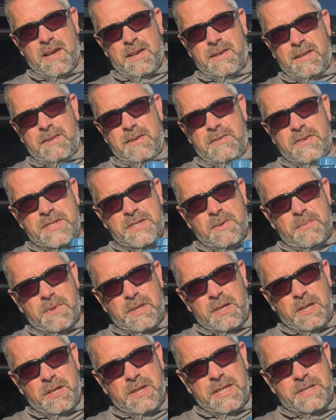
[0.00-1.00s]
Now there is
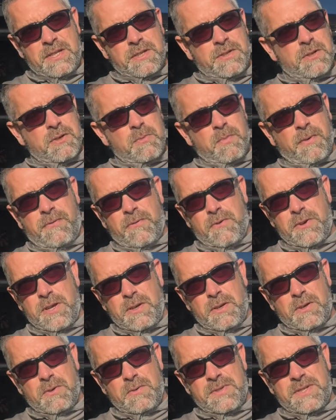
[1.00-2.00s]
something you need to do before
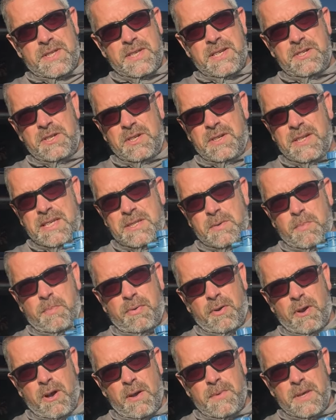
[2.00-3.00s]
you use this, you need to
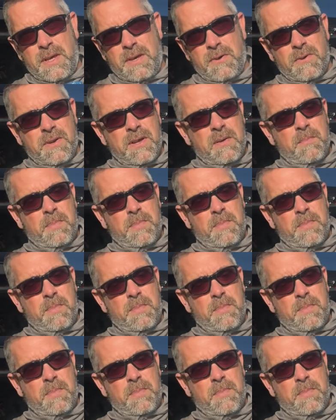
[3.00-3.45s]
prime the unit